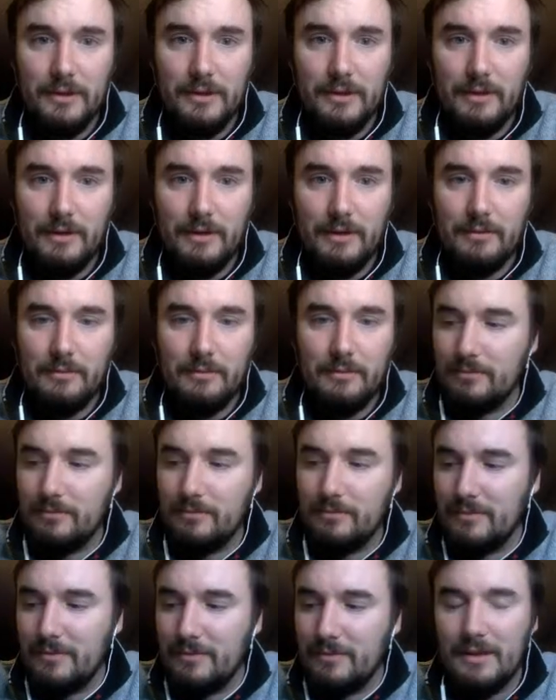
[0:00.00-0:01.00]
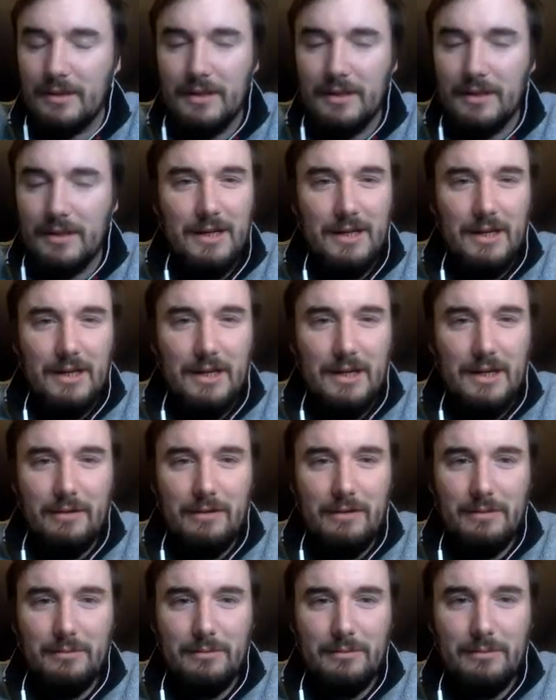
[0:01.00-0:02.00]
really random
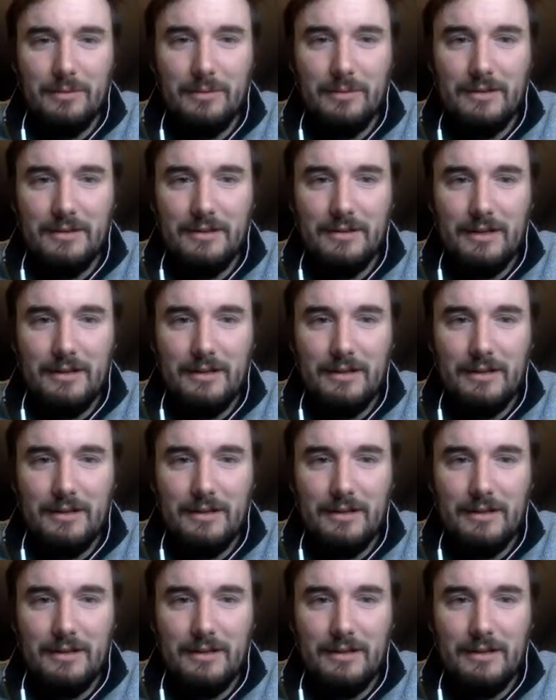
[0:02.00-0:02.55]
moment.